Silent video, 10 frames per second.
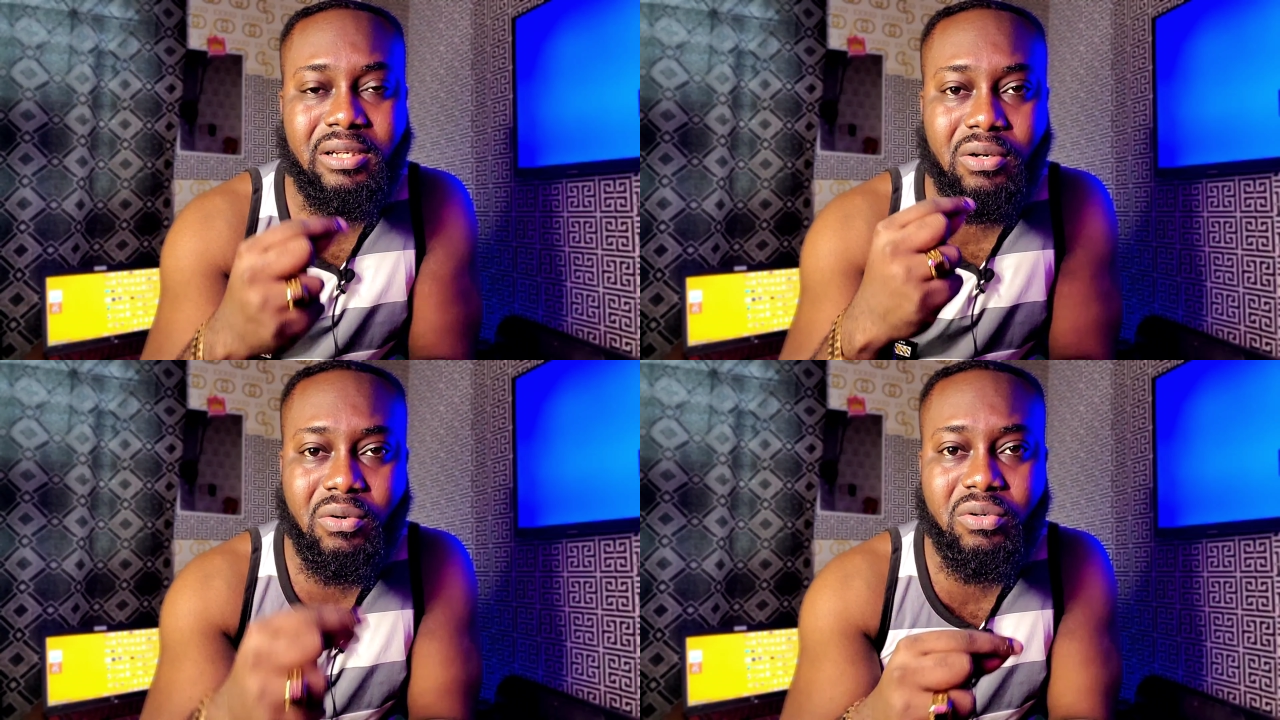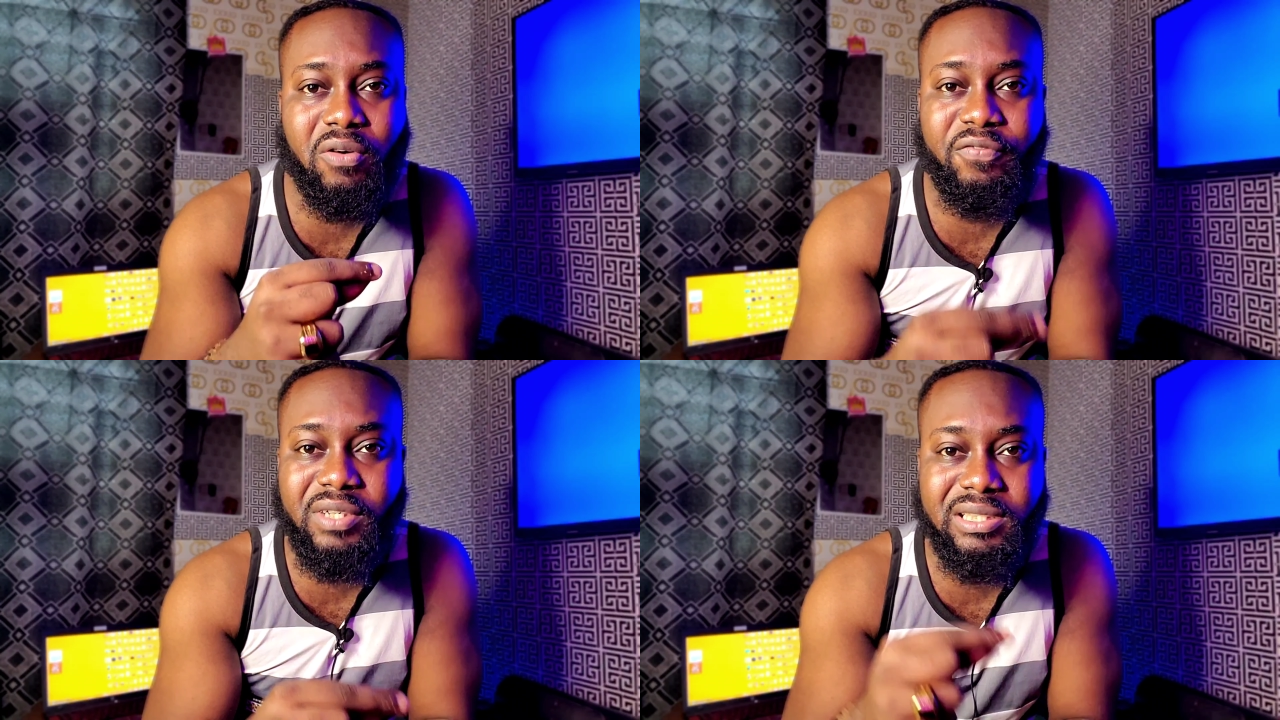load
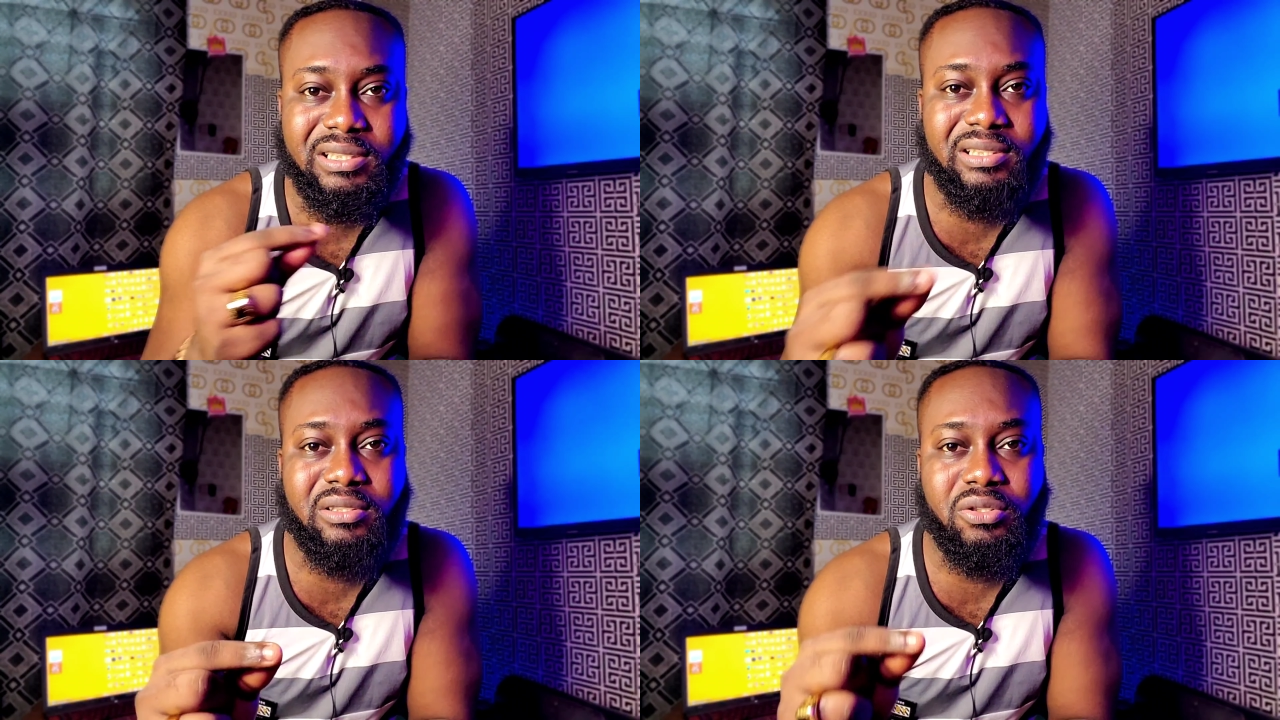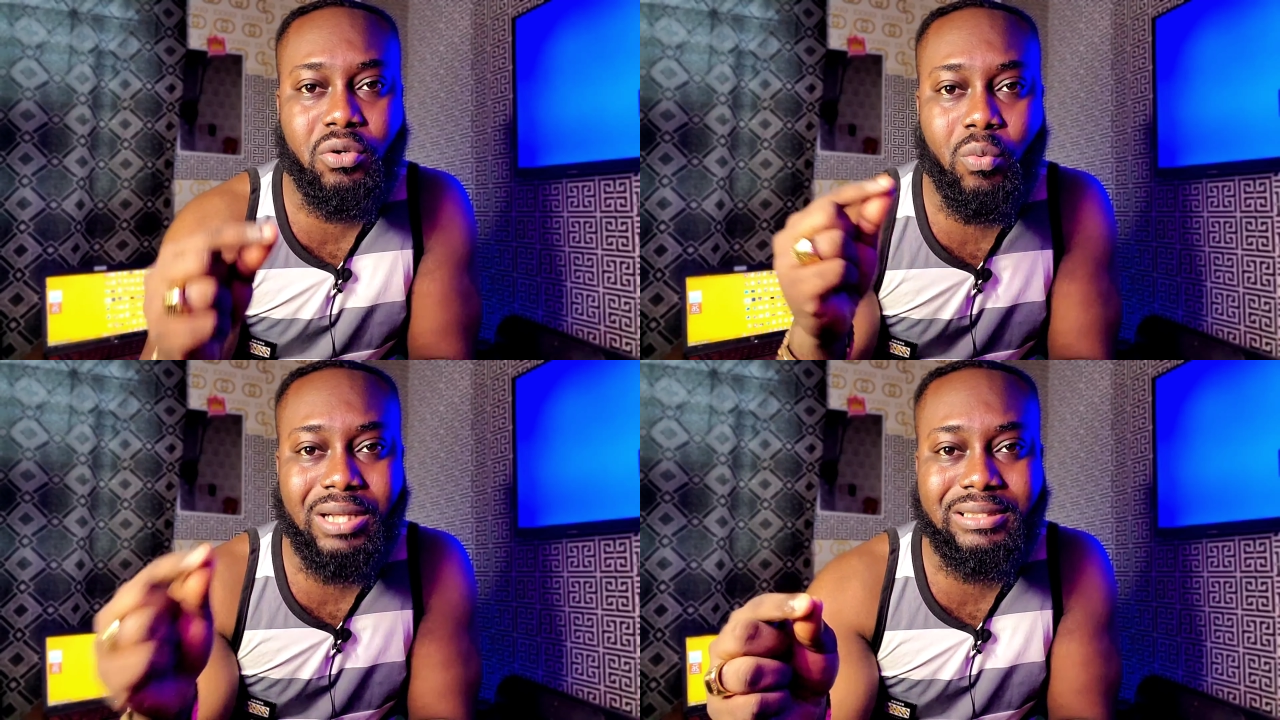of leads to
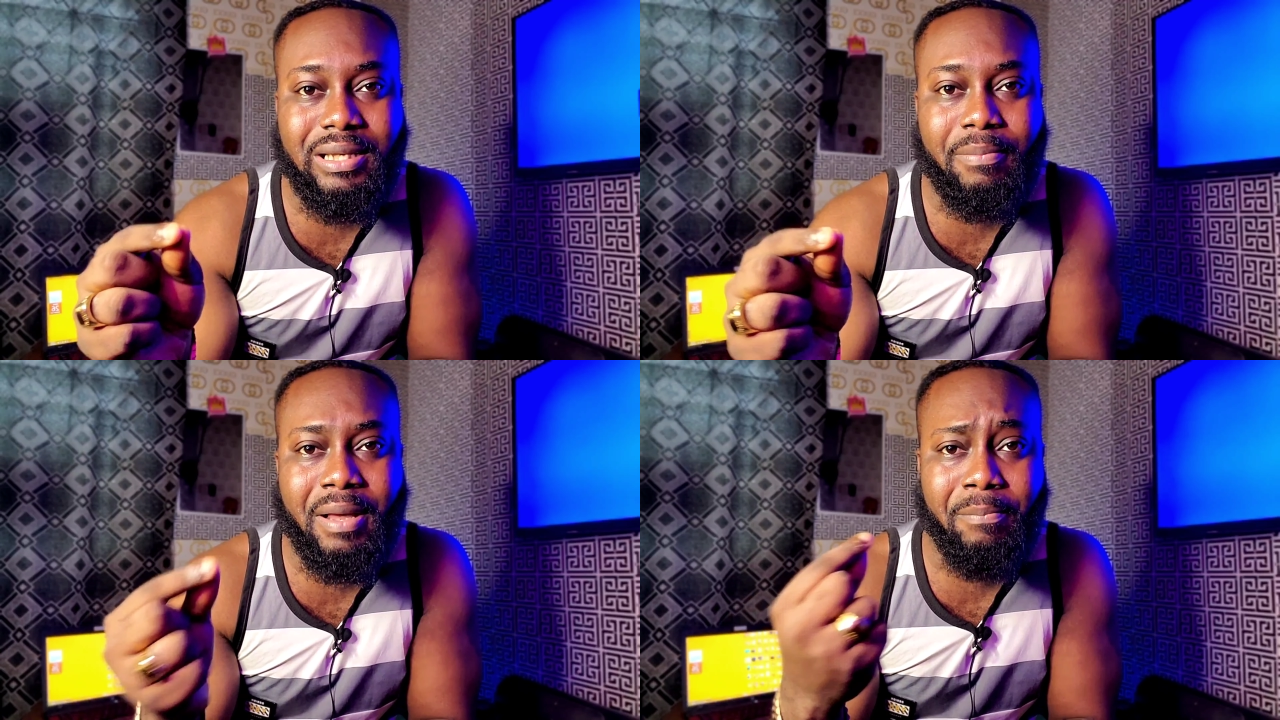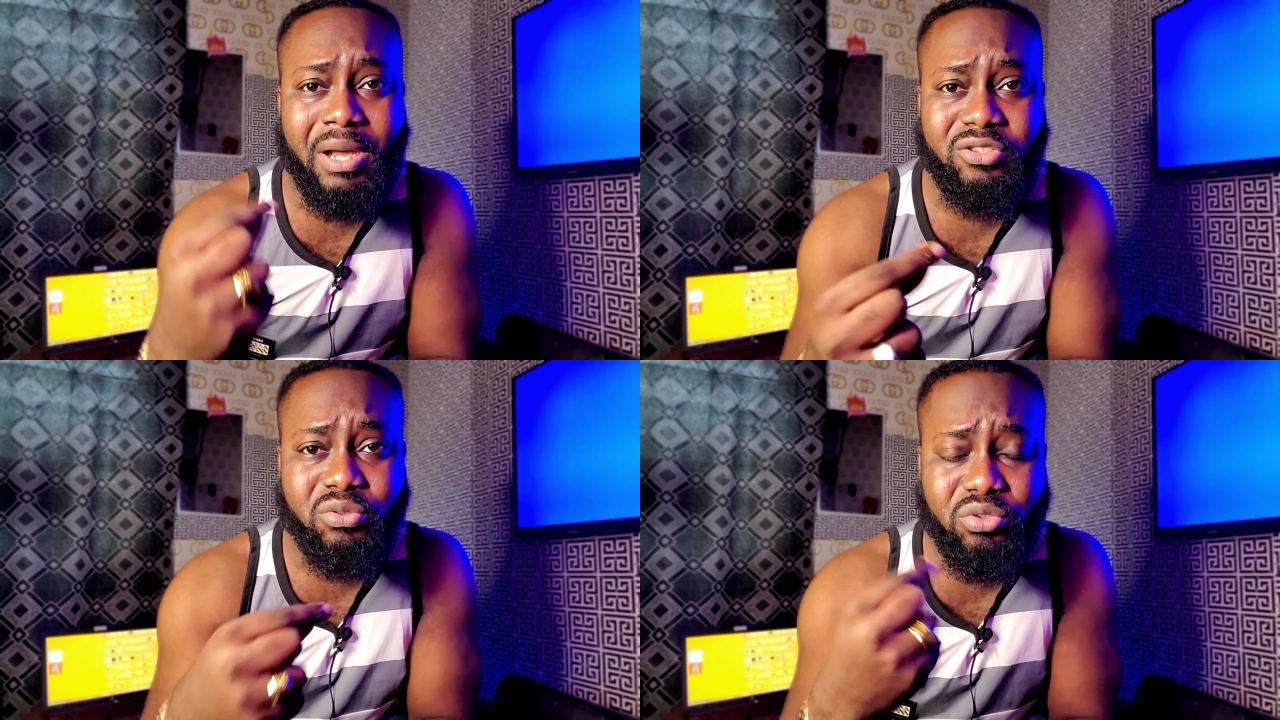your WhatsApp, and
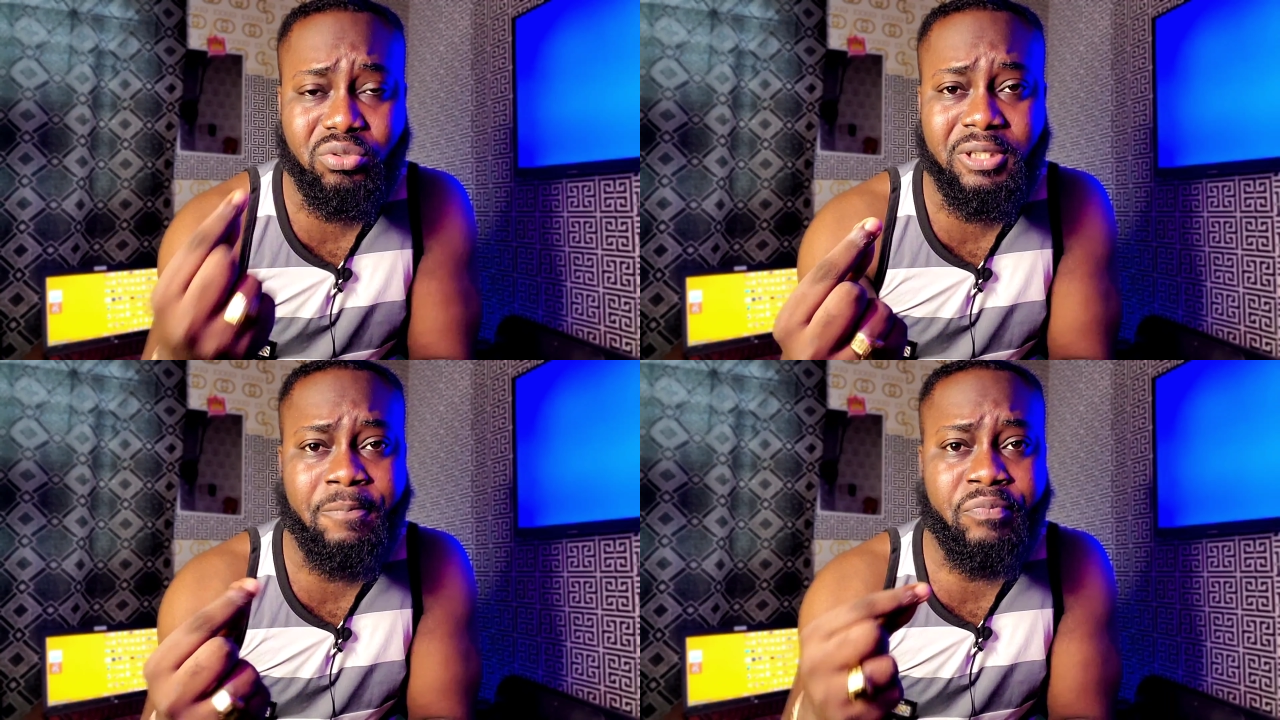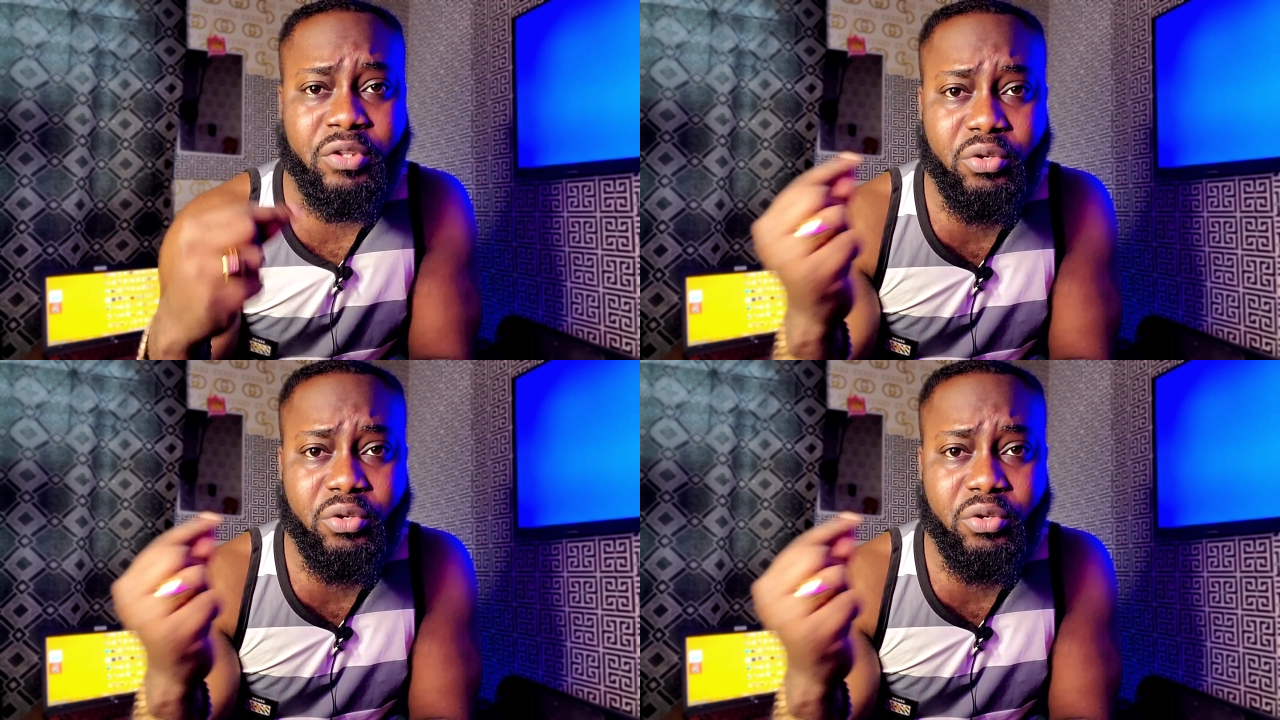by so doing,